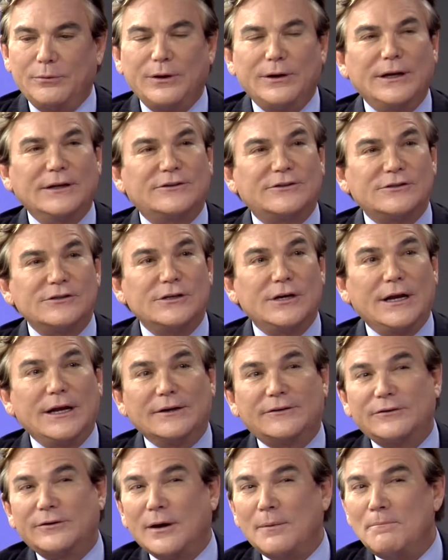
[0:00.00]
It's
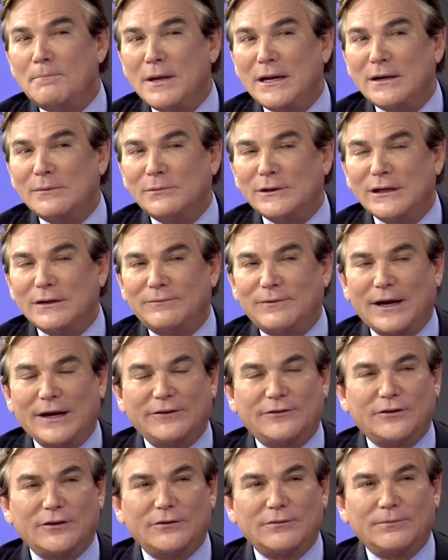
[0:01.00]
minimally
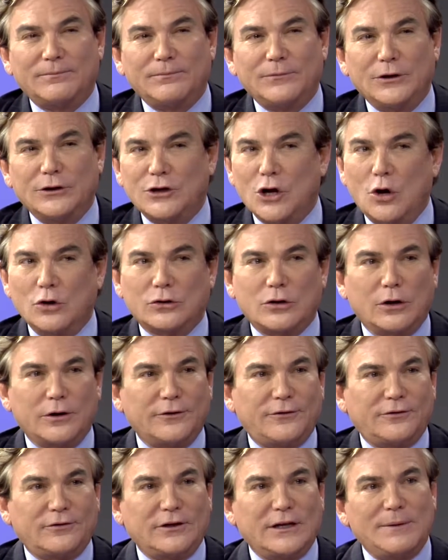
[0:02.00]
invasive. You don't go to
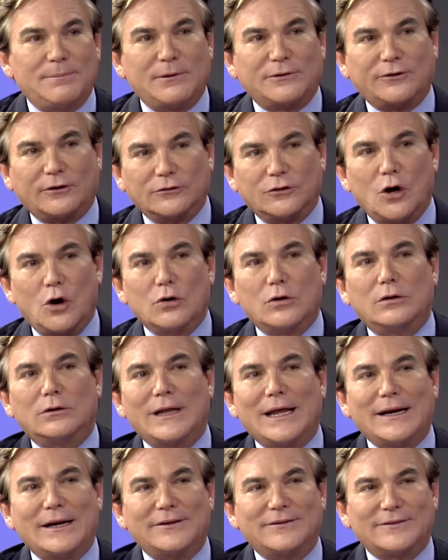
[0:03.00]
sleep. It's a local
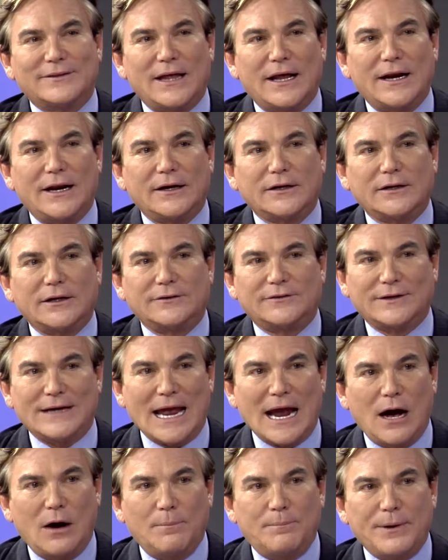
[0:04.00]
anesthetic. It's an
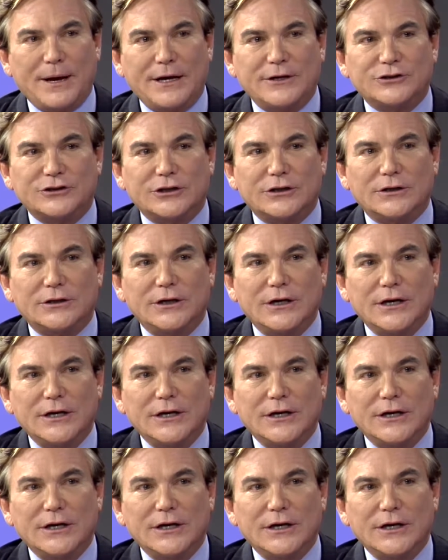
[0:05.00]
outpatient.